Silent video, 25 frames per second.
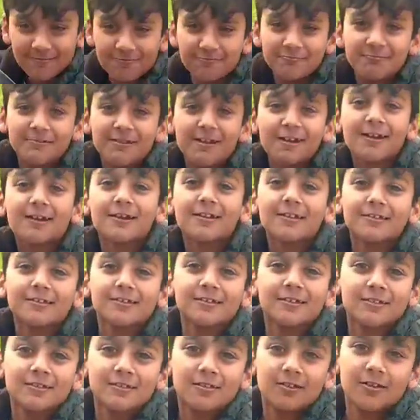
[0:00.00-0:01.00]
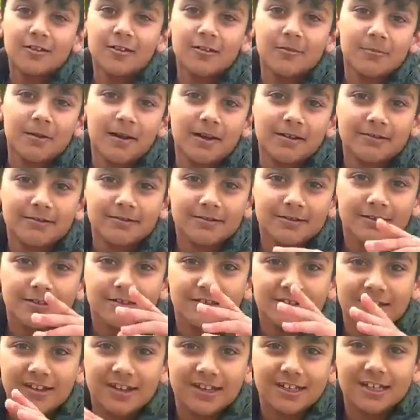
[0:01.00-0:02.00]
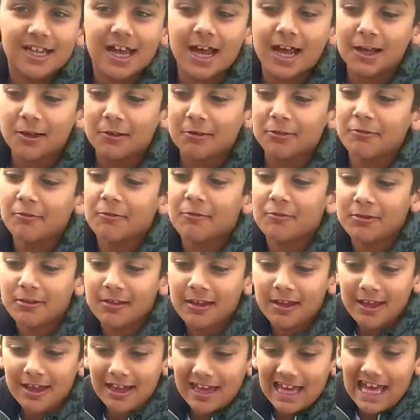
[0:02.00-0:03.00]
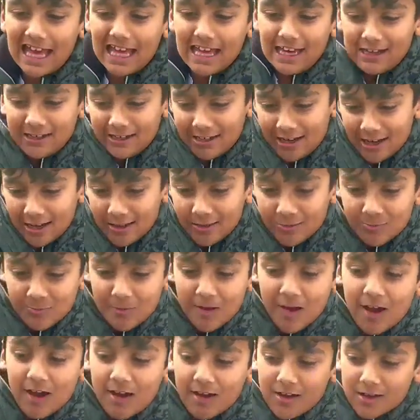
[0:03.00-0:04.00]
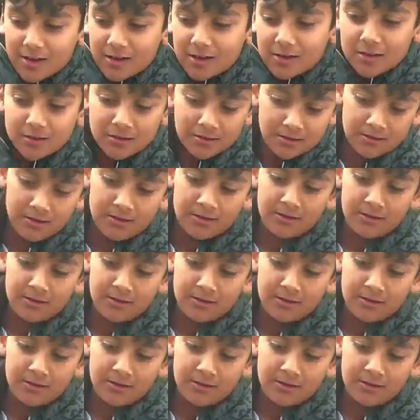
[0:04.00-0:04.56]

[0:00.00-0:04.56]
we're going to learn about the dinosaurs in this box.